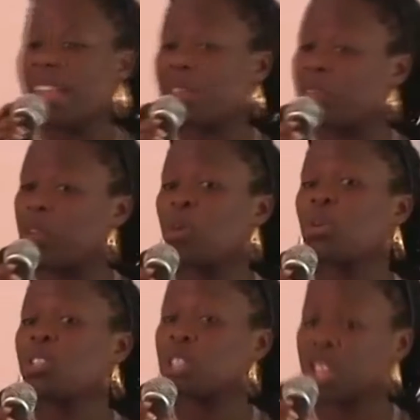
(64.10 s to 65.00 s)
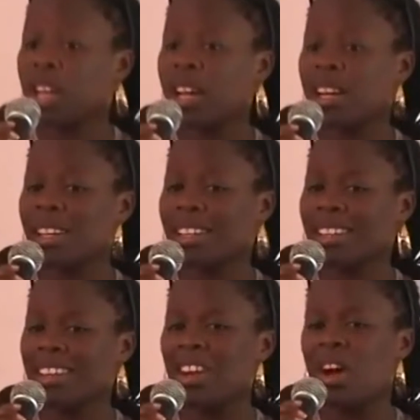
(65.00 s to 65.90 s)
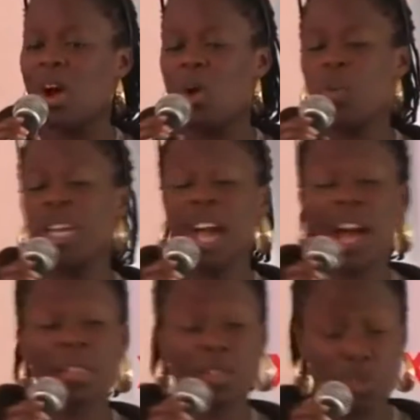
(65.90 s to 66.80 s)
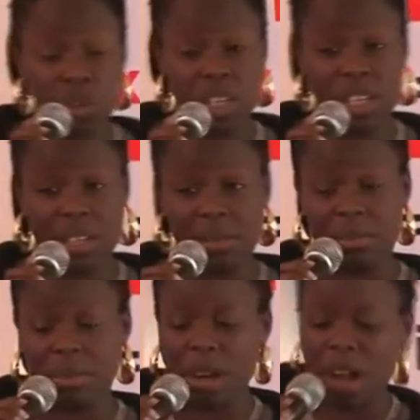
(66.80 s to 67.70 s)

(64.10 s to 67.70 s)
the future, we are the dream,